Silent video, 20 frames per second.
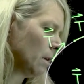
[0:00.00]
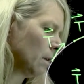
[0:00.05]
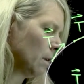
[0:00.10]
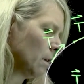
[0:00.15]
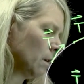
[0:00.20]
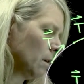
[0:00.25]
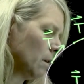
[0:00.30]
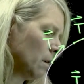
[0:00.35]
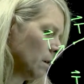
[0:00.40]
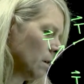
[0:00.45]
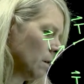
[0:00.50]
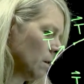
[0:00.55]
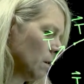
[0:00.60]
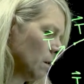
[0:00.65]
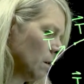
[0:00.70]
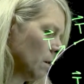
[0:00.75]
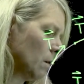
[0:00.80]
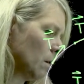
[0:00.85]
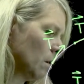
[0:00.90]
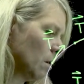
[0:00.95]

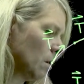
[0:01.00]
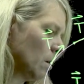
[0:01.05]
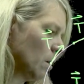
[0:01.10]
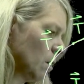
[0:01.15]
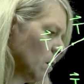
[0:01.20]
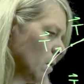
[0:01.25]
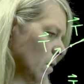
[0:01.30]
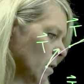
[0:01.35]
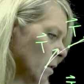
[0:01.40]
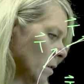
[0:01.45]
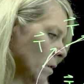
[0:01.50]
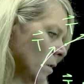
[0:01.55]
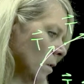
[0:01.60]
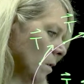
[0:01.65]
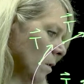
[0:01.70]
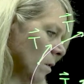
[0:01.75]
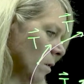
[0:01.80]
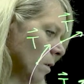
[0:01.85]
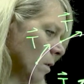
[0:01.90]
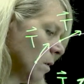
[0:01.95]

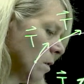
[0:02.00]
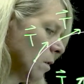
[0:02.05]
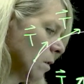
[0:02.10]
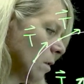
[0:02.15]
Nobody speaks.